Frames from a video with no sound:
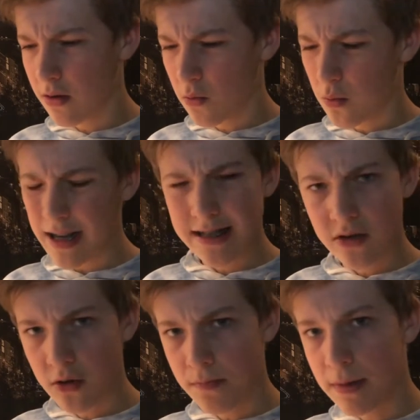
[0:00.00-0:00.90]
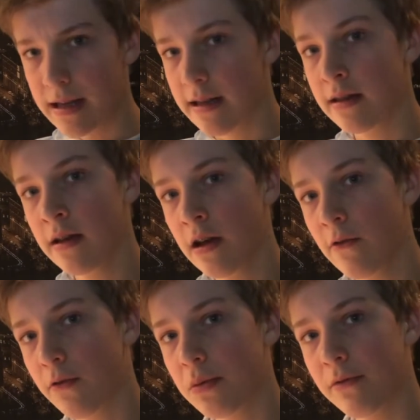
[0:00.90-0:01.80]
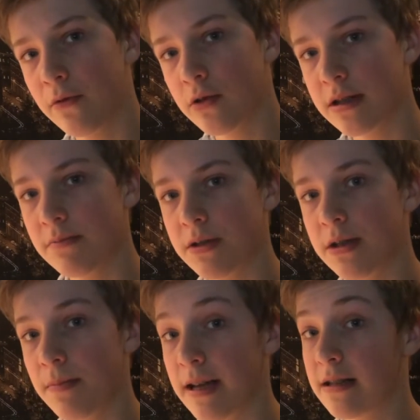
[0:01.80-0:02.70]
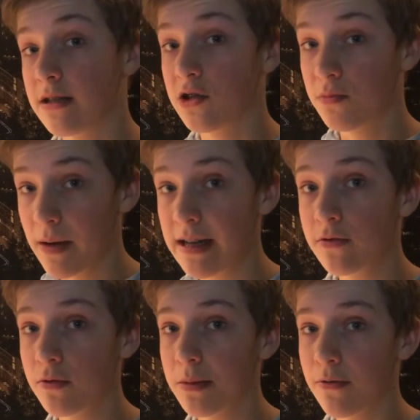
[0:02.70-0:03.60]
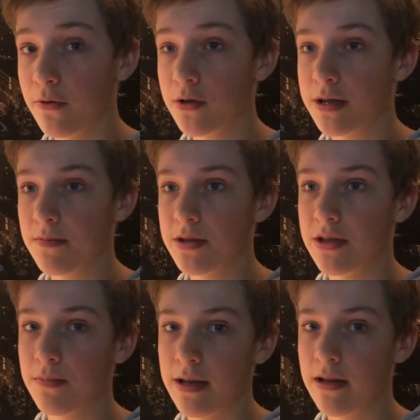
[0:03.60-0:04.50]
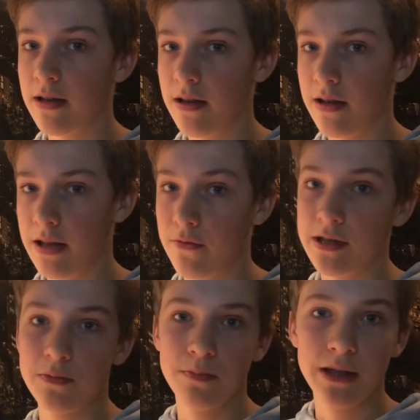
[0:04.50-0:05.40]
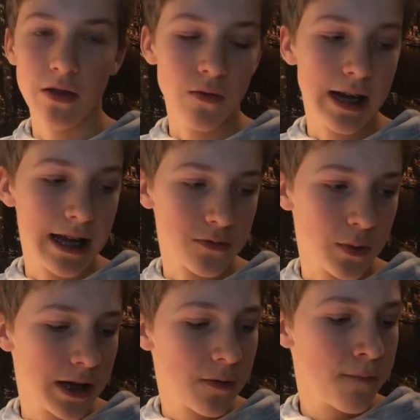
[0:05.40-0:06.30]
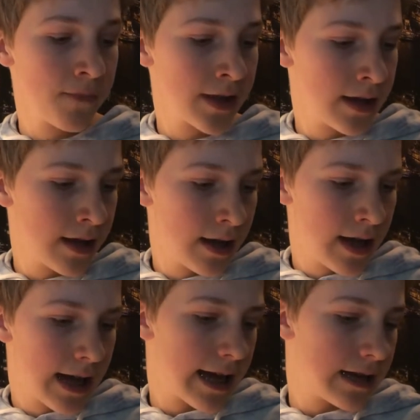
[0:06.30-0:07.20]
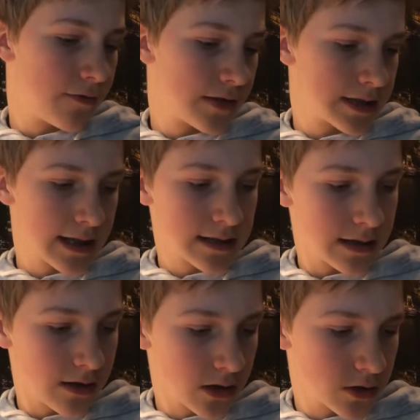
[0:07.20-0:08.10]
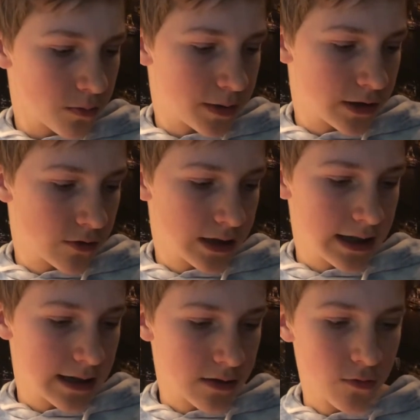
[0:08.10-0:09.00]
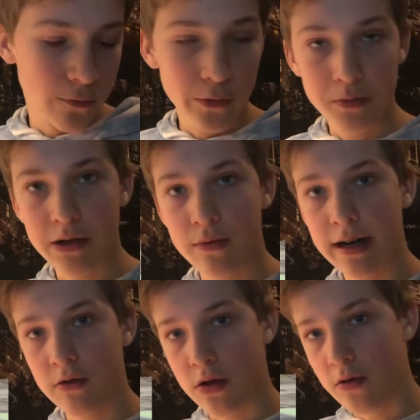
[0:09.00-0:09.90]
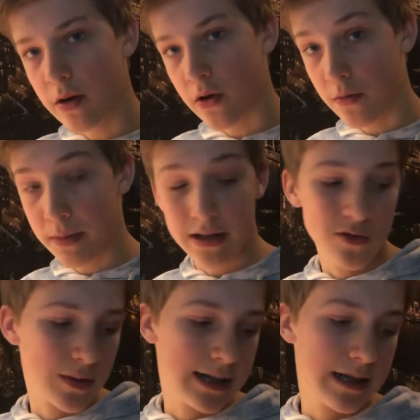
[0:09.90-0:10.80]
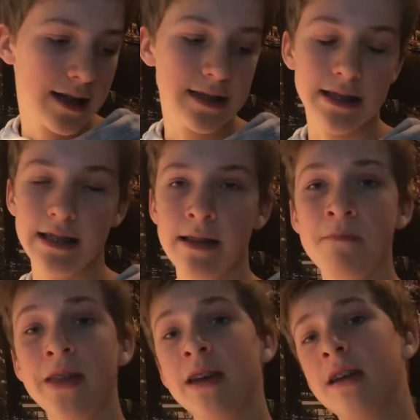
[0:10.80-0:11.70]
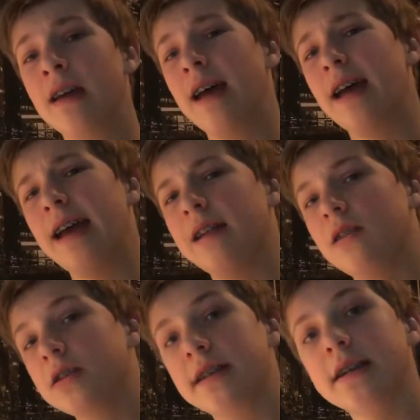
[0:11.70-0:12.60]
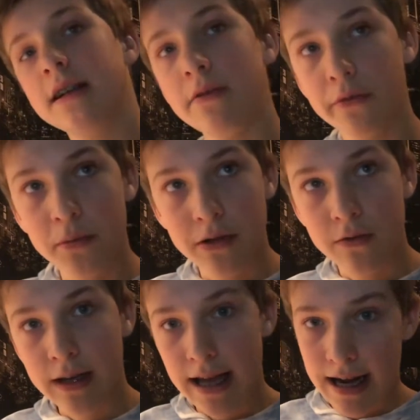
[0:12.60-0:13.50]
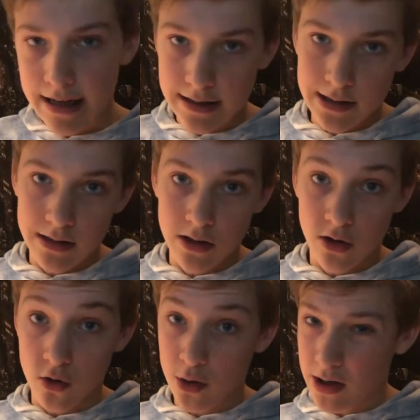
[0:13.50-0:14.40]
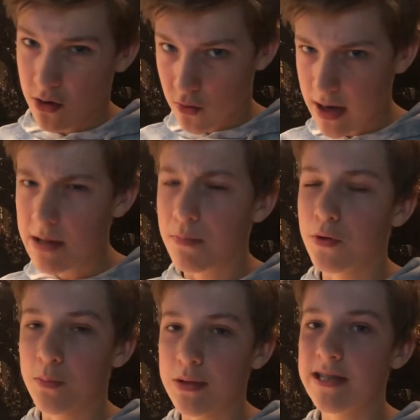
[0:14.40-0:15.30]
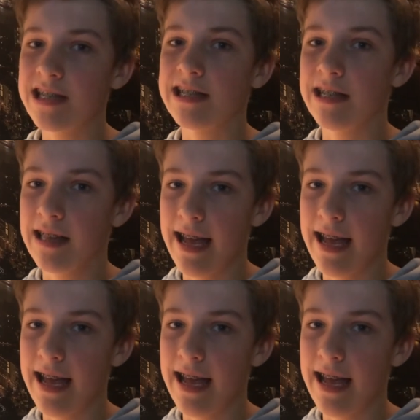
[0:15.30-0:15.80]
West European Formula 4 Championship and the Spanish Formula 4 Championship. He finished P3 as well. And he finished actually also P3 in the Formula Renault Euro Cup in 2019. And last year in Formula 3, Alex got a great pole position